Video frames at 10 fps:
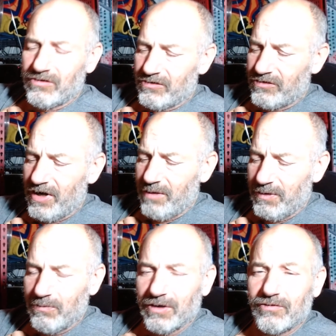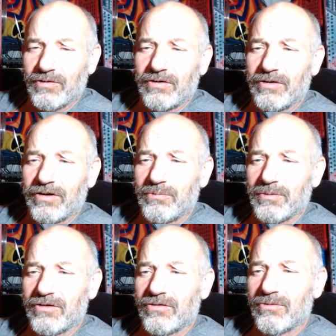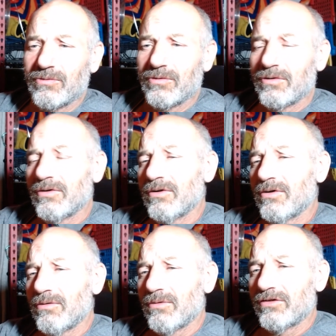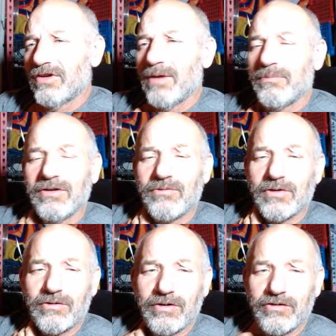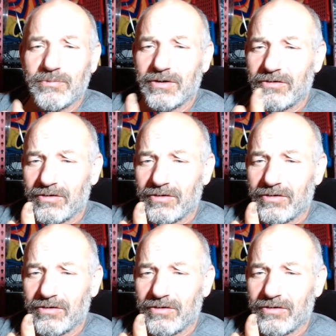Jamie, what's for Christmas? What's happening for Christmas?